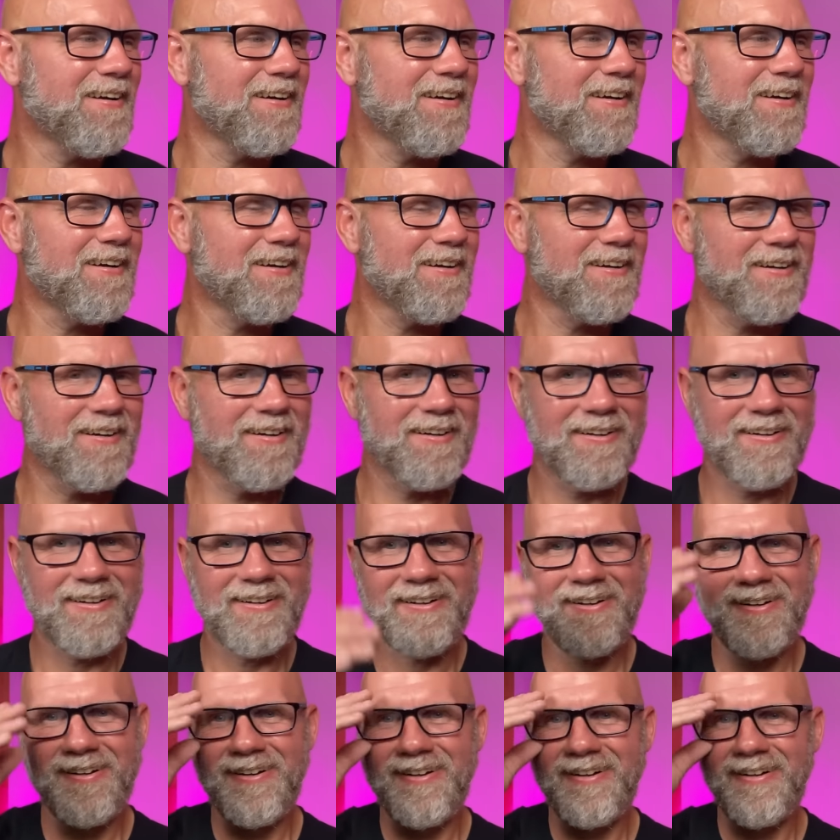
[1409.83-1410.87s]

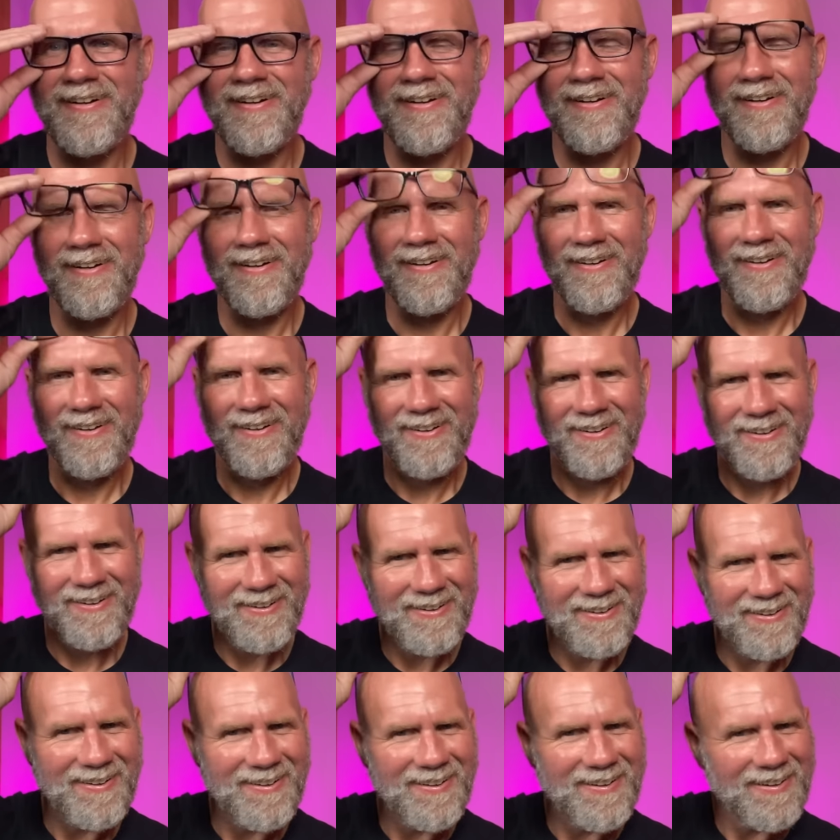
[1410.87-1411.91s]

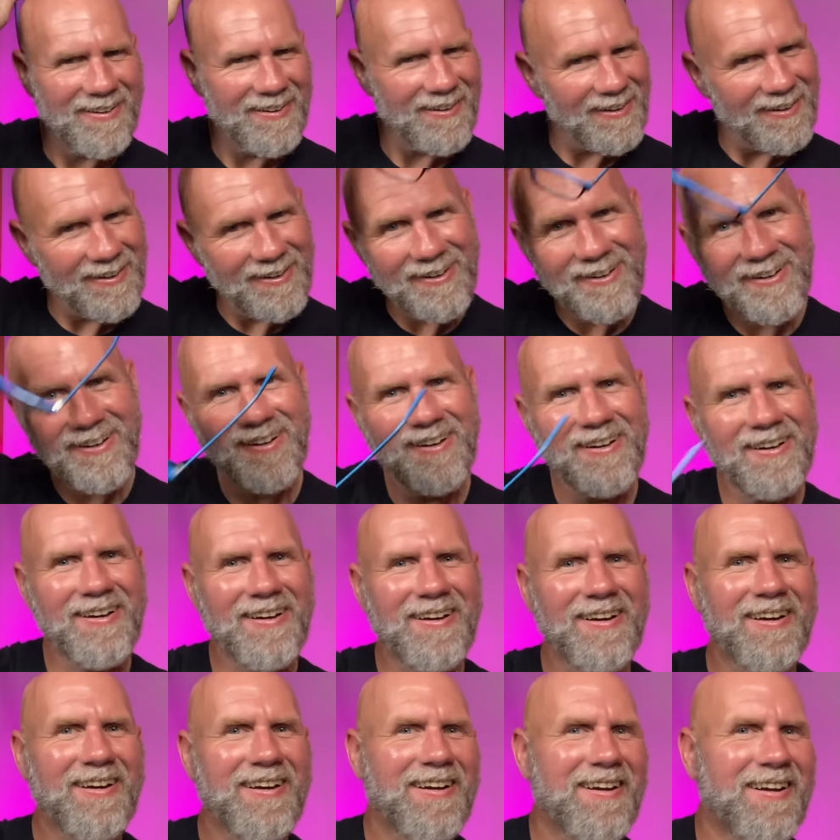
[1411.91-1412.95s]

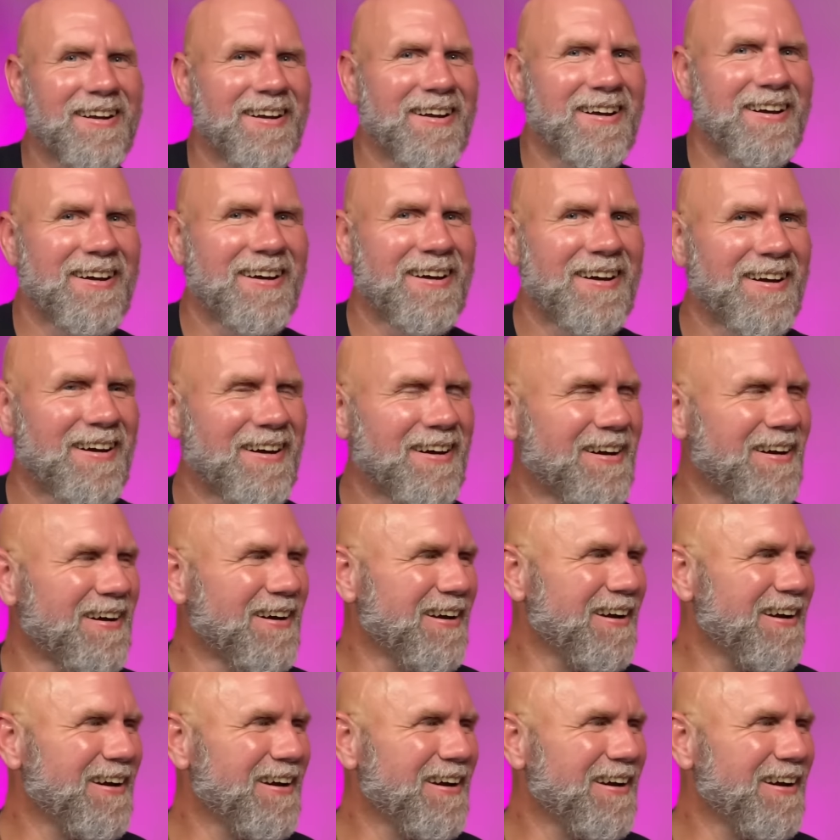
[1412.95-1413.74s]
(not speaking)